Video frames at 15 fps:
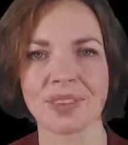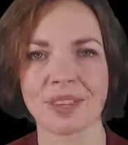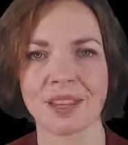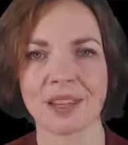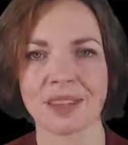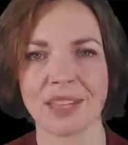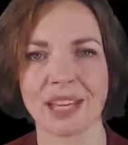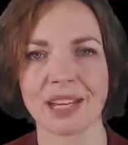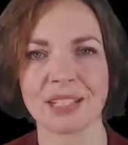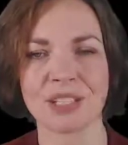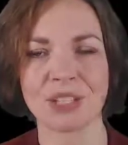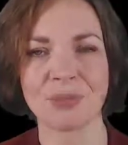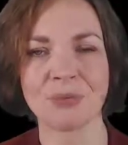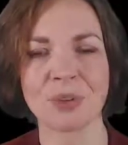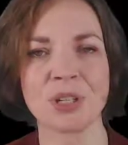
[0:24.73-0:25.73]
There are
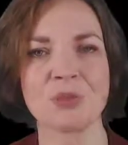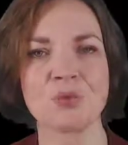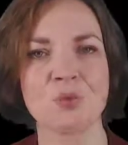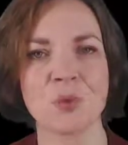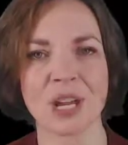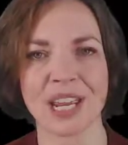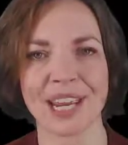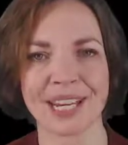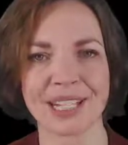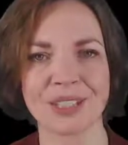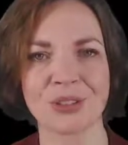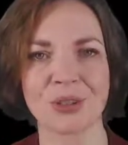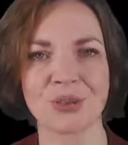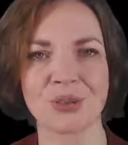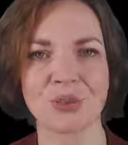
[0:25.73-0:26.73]
different
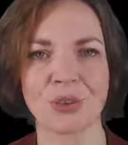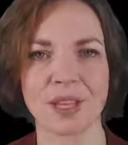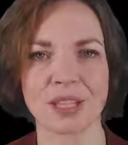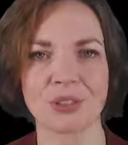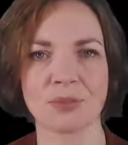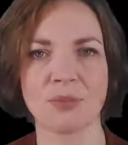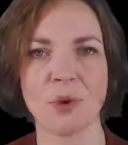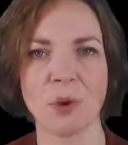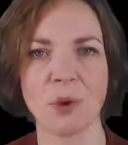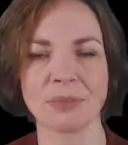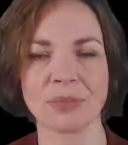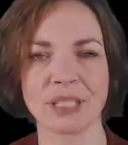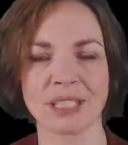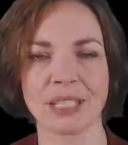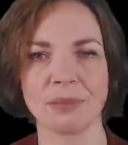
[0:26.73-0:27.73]
ways to transform
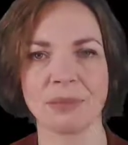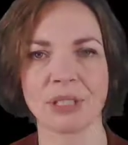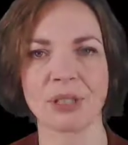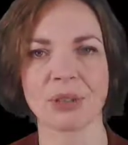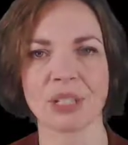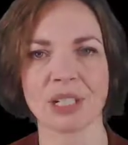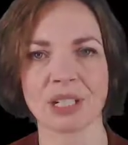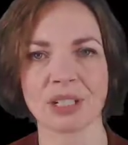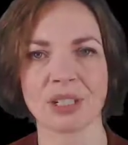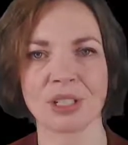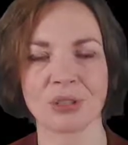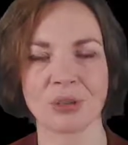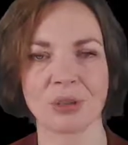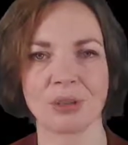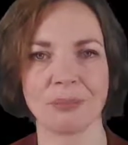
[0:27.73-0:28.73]
a
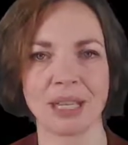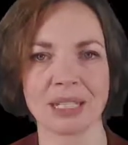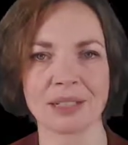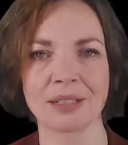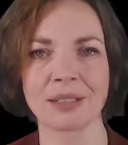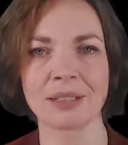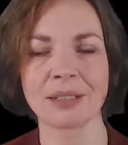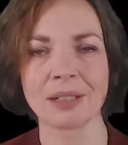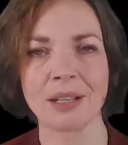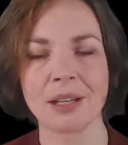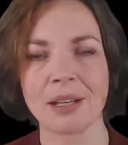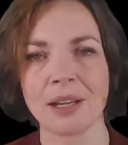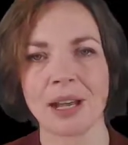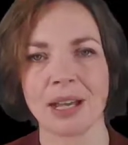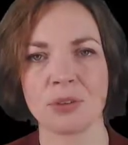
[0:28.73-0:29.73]
semiconductor to a metal,
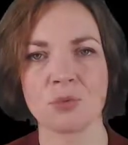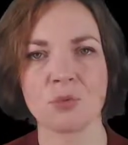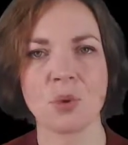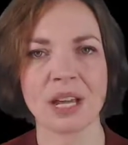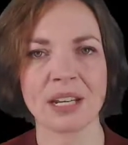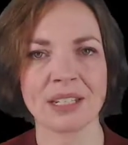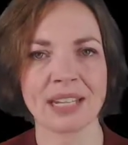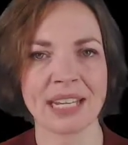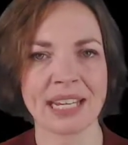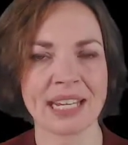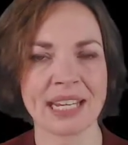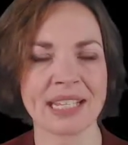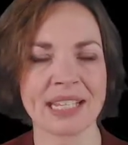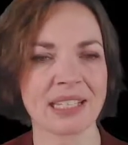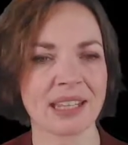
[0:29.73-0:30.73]
and one
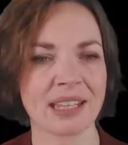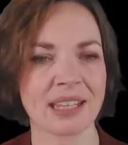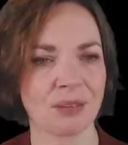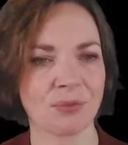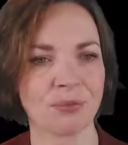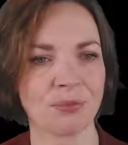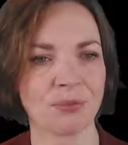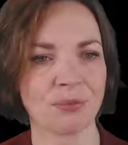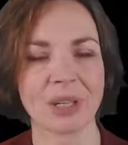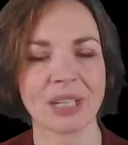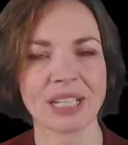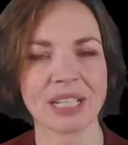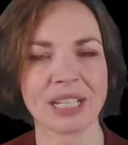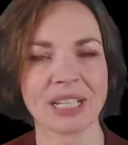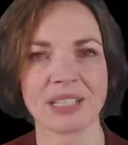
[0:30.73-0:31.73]
is that
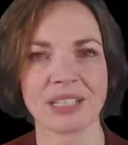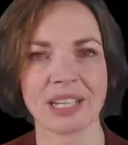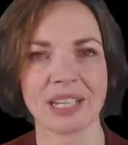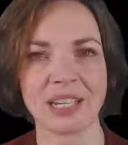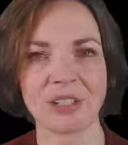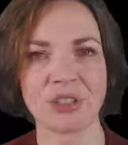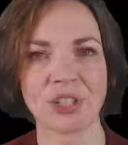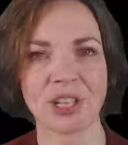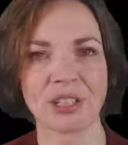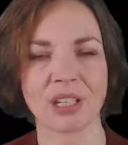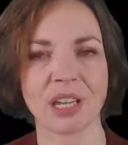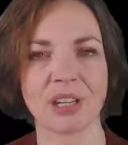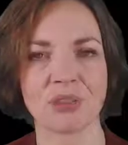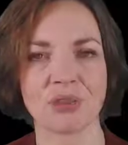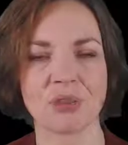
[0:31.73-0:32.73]
photoexcitation
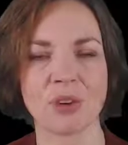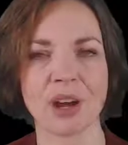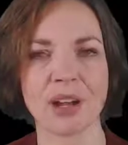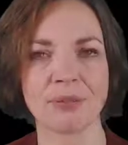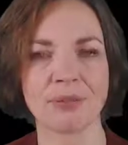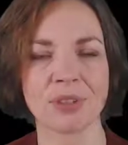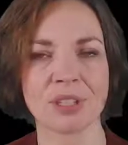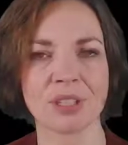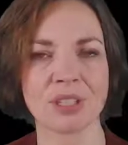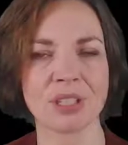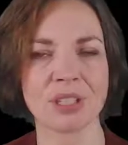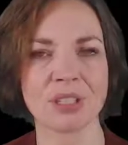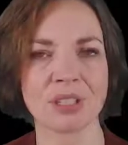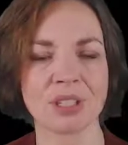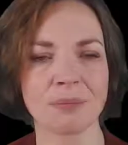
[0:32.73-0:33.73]
can drive the
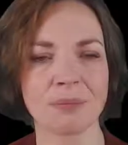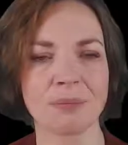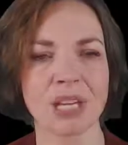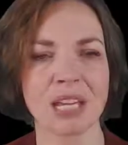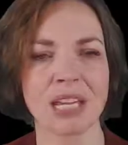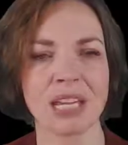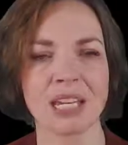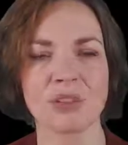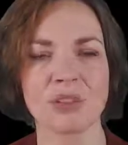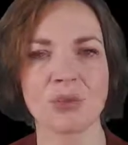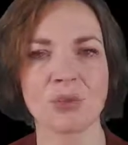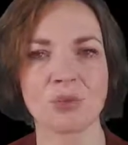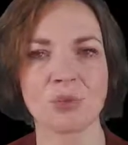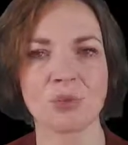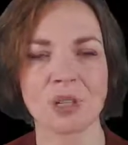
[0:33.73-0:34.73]
system
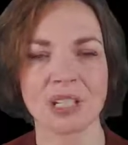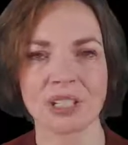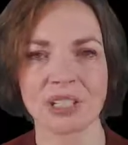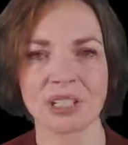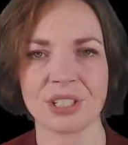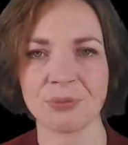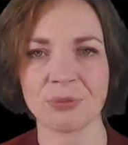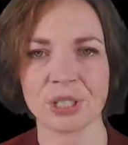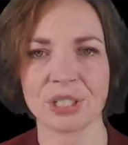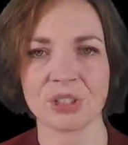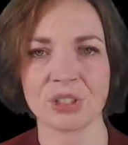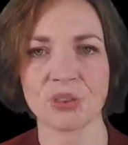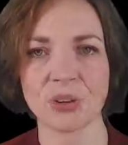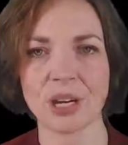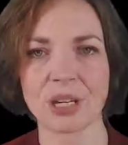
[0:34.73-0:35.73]
into a different
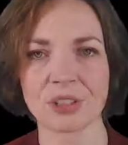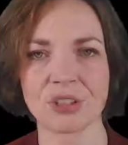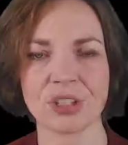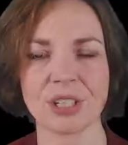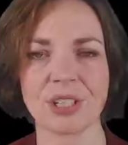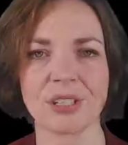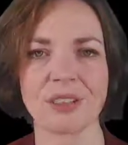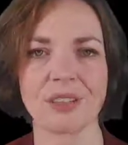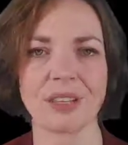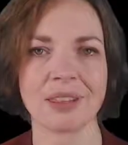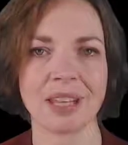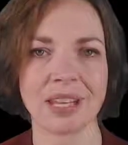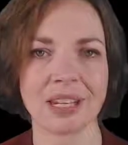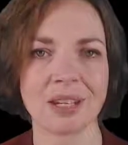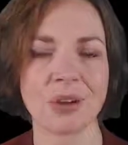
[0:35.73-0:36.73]
structure that
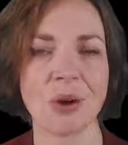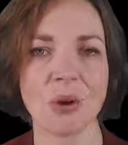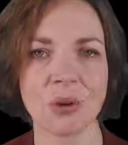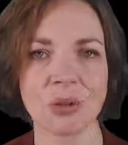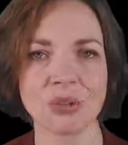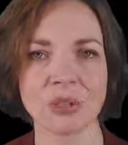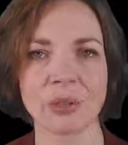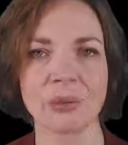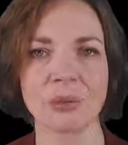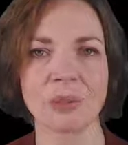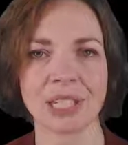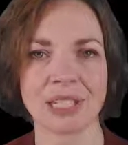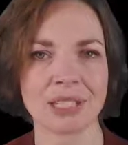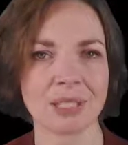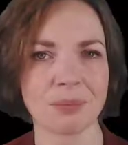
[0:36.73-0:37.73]
then also
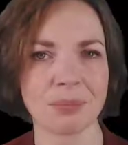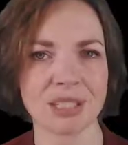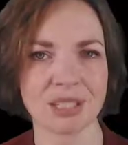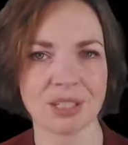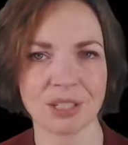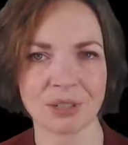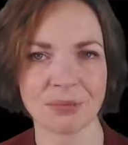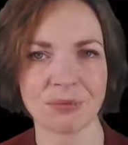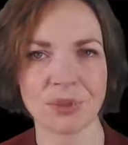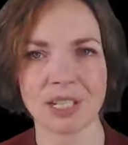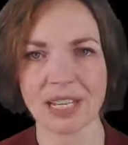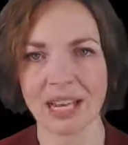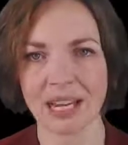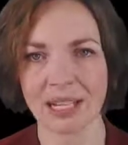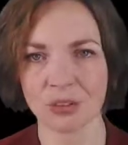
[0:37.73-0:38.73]
exhibits a
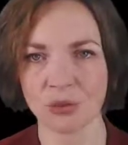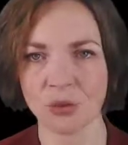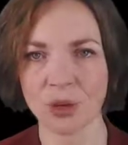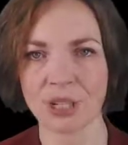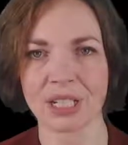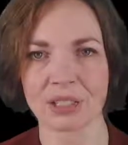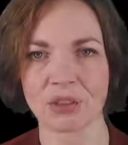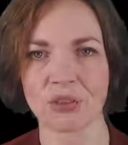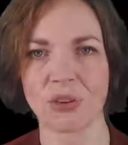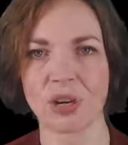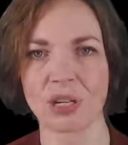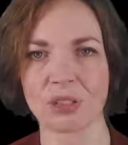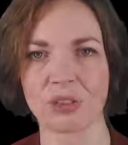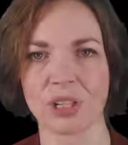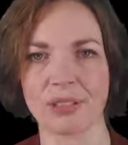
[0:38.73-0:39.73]
different electronic
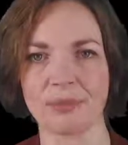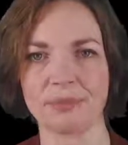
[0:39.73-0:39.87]
structure.